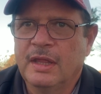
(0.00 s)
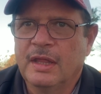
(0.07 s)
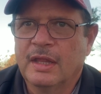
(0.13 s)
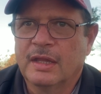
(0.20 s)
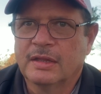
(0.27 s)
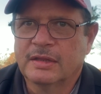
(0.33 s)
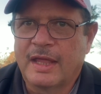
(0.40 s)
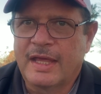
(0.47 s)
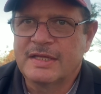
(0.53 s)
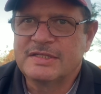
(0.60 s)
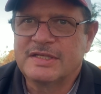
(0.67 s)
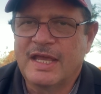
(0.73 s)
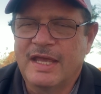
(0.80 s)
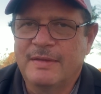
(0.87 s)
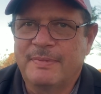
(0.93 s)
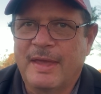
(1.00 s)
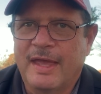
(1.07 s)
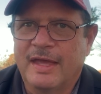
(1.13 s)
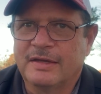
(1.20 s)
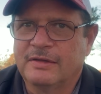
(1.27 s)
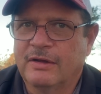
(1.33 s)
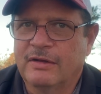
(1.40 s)
landscape
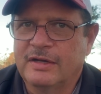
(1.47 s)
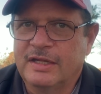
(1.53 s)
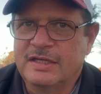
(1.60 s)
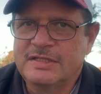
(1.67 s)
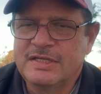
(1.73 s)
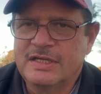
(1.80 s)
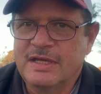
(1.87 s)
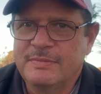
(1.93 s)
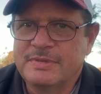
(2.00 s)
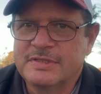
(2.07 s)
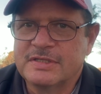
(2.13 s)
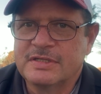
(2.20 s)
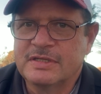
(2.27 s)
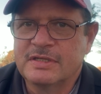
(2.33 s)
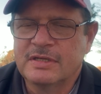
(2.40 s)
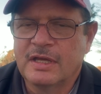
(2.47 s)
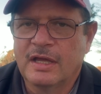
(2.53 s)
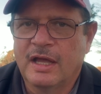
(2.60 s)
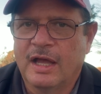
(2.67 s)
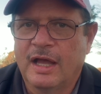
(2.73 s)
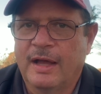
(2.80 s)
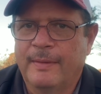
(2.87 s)
and gardening tips.
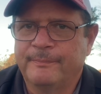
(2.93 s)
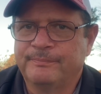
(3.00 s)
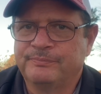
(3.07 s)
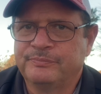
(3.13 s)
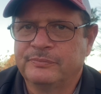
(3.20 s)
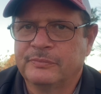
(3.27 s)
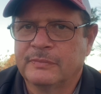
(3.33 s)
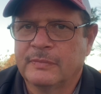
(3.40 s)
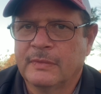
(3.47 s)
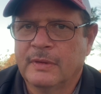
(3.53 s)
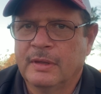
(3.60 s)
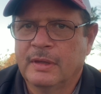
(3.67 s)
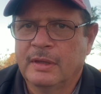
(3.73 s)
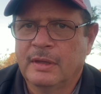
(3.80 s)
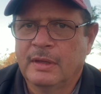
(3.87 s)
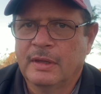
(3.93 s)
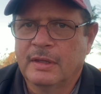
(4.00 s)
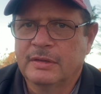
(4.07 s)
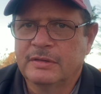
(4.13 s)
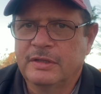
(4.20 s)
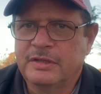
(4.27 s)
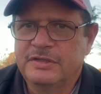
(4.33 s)
A
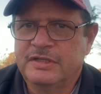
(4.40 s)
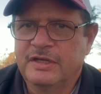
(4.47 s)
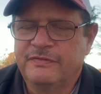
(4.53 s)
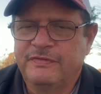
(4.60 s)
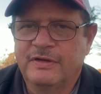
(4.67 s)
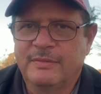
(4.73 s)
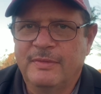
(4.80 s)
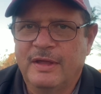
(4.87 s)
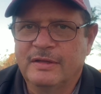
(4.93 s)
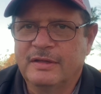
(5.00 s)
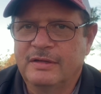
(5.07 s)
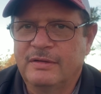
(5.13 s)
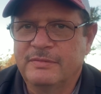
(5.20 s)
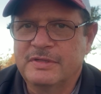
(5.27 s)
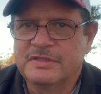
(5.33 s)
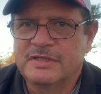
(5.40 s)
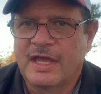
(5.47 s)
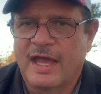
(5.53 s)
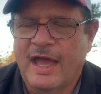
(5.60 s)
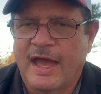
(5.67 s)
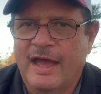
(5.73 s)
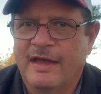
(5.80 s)
little different. I'm not going to always
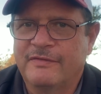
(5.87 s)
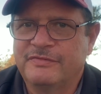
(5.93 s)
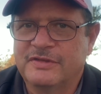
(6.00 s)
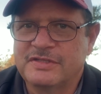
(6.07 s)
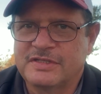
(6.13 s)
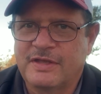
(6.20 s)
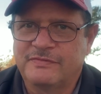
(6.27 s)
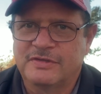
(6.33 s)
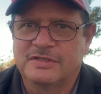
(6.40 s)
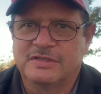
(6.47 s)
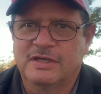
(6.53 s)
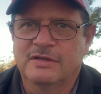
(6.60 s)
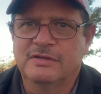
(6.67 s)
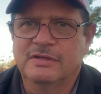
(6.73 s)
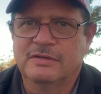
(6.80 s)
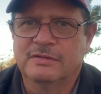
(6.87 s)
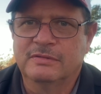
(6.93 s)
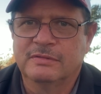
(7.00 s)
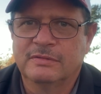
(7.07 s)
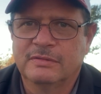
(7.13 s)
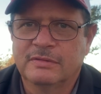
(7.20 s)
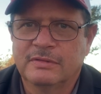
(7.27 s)
have the stuff to show you.
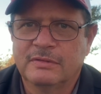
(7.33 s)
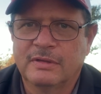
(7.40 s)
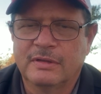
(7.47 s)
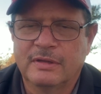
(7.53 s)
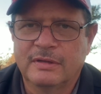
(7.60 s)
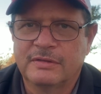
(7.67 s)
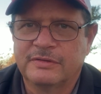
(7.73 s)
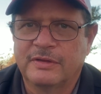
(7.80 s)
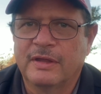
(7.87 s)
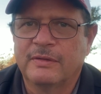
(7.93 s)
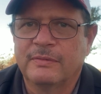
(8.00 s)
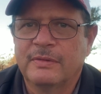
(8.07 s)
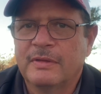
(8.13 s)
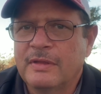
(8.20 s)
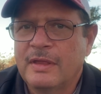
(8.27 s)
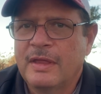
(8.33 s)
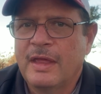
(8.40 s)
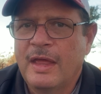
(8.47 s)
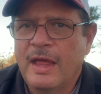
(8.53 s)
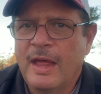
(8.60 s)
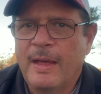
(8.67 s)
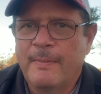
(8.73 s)
So,
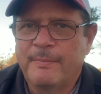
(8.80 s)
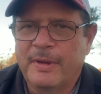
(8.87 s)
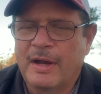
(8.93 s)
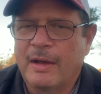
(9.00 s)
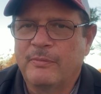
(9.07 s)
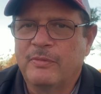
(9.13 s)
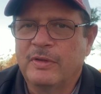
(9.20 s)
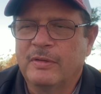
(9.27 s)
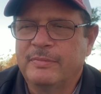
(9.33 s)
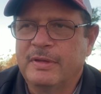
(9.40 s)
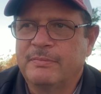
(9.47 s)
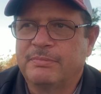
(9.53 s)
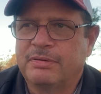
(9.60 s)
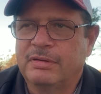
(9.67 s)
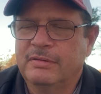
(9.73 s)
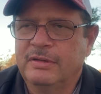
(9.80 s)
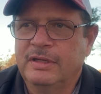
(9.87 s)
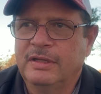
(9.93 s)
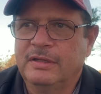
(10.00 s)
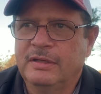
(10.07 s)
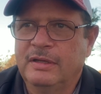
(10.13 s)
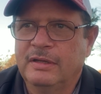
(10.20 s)
but I will be
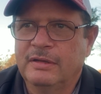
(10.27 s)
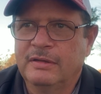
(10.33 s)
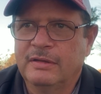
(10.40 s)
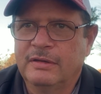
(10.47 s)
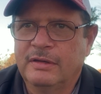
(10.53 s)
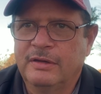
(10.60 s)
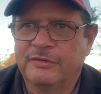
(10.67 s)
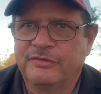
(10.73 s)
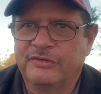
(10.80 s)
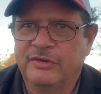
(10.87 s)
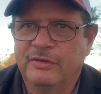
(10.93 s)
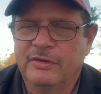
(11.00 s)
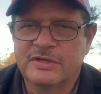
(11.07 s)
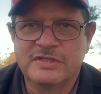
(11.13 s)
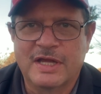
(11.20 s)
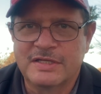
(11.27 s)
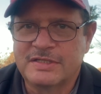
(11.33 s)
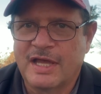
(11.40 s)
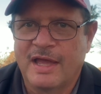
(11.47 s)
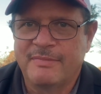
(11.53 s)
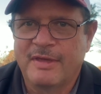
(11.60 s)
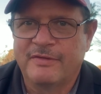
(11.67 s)
pruning here soon. It's not
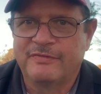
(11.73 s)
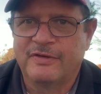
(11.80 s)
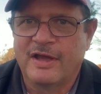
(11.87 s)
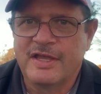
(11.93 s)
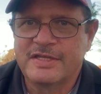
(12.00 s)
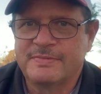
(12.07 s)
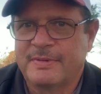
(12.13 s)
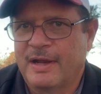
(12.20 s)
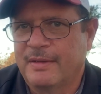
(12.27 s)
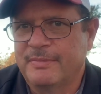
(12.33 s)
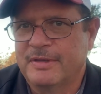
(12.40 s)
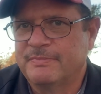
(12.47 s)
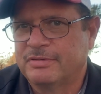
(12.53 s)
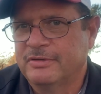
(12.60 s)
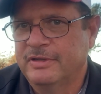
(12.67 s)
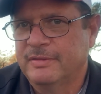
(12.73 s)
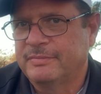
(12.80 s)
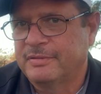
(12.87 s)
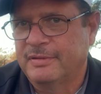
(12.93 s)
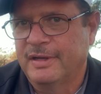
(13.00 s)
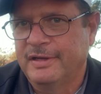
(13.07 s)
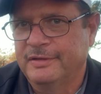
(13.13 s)
time yet for us, but I'll be pruning
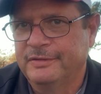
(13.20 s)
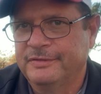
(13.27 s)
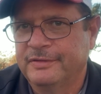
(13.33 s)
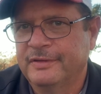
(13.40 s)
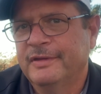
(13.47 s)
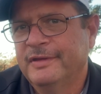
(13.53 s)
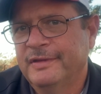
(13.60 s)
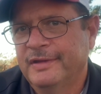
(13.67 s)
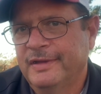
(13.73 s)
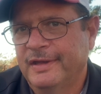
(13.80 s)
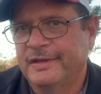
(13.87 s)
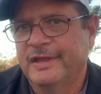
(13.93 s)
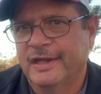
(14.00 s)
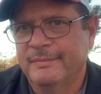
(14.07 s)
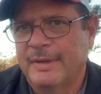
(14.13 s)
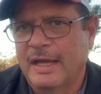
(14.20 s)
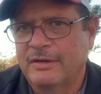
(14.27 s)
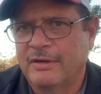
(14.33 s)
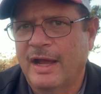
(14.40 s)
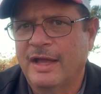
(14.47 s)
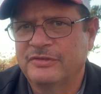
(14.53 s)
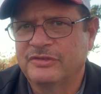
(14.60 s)
perennials and cutting back
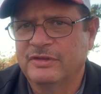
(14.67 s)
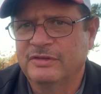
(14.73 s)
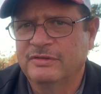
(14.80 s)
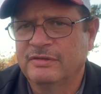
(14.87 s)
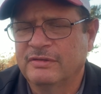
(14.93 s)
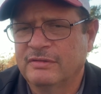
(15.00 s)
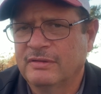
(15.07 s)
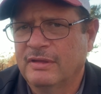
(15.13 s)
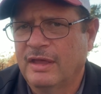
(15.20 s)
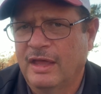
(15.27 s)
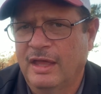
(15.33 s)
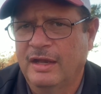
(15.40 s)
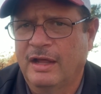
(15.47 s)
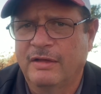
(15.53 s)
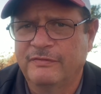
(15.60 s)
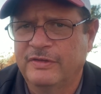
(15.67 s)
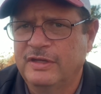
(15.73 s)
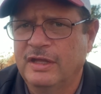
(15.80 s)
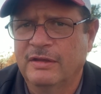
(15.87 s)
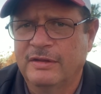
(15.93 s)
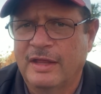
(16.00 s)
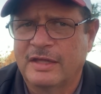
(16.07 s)
grasses, and I'll video
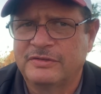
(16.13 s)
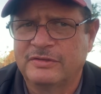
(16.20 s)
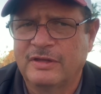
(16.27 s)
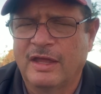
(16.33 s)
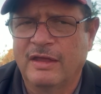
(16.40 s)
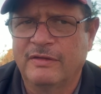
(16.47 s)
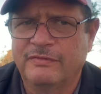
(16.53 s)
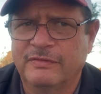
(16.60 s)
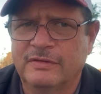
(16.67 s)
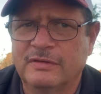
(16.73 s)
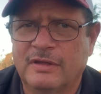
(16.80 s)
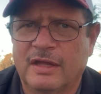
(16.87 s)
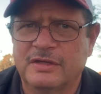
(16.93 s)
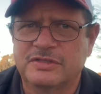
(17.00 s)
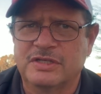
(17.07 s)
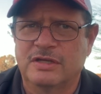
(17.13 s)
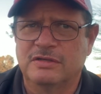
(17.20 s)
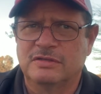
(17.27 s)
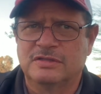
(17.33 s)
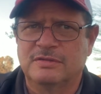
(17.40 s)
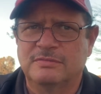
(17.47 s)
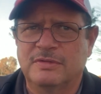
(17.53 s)
that stuff and kind of show you
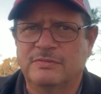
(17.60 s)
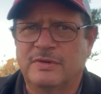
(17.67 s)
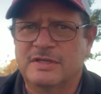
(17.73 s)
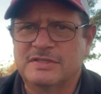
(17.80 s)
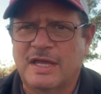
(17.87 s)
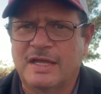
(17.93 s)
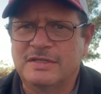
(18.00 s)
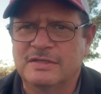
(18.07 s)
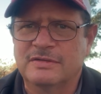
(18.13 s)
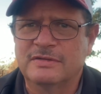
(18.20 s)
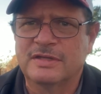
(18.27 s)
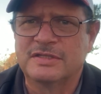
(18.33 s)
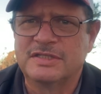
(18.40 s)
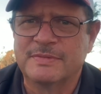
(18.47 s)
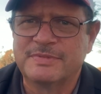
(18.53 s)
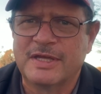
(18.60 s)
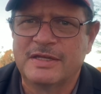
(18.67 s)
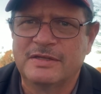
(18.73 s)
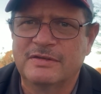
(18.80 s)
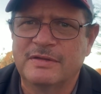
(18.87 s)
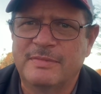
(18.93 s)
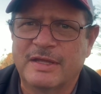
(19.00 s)
some of the ways I do it and the tips I do
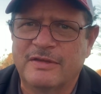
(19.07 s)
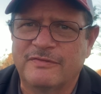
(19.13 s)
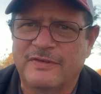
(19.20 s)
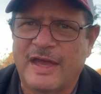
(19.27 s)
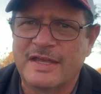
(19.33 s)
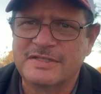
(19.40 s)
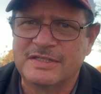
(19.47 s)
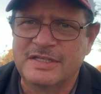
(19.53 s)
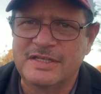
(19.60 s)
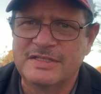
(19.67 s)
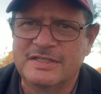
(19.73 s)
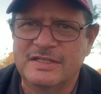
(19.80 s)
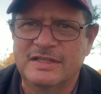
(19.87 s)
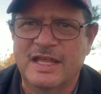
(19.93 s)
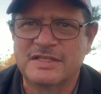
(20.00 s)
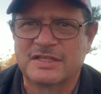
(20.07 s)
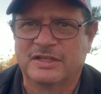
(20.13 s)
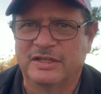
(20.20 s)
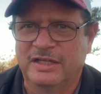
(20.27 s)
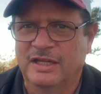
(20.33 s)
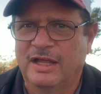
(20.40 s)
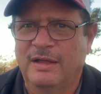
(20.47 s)
it, make it fast and easy, less
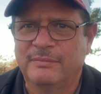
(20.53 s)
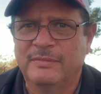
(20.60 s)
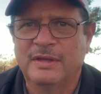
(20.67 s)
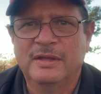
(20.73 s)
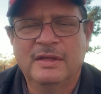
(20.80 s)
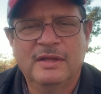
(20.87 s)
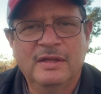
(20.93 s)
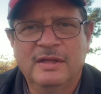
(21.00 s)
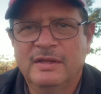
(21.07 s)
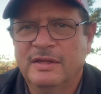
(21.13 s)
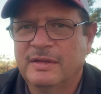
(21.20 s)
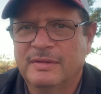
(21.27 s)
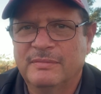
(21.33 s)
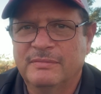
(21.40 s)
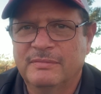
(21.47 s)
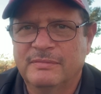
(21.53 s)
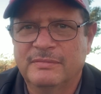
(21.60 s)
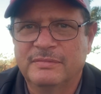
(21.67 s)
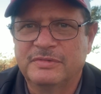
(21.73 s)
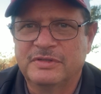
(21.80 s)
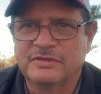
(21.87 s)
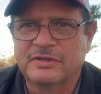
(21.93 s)
clean up.
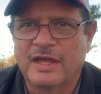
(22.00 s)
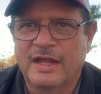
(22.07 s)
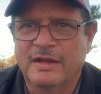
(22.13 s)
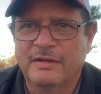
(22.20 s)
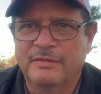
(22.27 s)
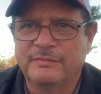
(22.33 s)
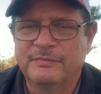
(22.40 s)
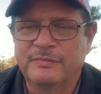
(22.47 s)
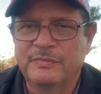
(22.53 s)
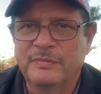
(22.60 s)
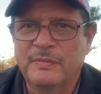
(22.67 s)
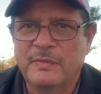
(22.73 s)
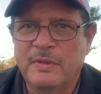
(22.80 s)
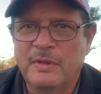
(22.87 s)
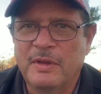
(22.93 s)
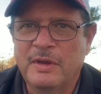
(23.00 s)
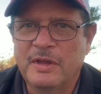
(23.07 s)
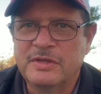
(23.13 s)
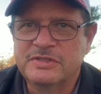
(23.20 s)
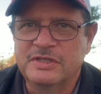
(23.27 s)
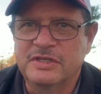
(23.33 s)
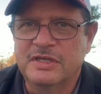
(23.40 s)
Just kind of
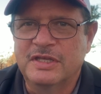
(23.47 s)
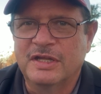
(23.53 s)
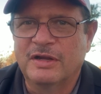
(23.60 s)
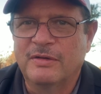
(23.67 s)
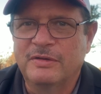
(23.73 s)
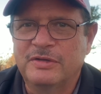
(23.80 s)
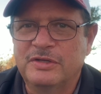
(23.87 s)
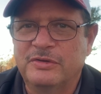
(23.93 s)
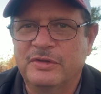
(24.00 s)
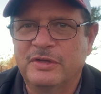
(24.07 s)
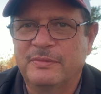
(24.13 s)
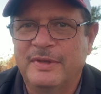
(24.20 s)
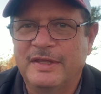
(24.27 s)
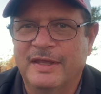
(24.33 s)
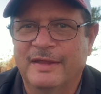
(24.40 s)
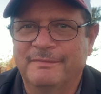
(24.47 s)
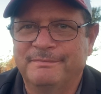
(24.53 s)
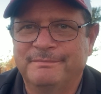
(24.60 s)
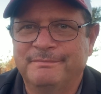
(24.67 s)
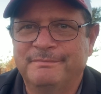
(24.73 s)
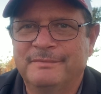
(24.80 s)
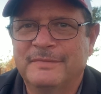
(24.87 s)
so you can get on and enjoy your weekend.
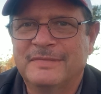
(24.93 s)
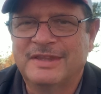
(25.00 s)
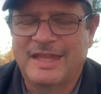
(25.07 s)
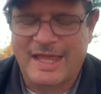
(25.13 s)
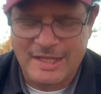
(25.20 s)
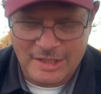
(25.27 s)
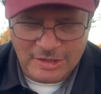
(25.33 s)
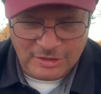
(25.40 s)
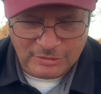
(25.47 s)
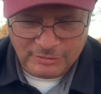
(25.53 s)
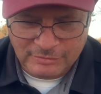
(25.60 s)
Thank you.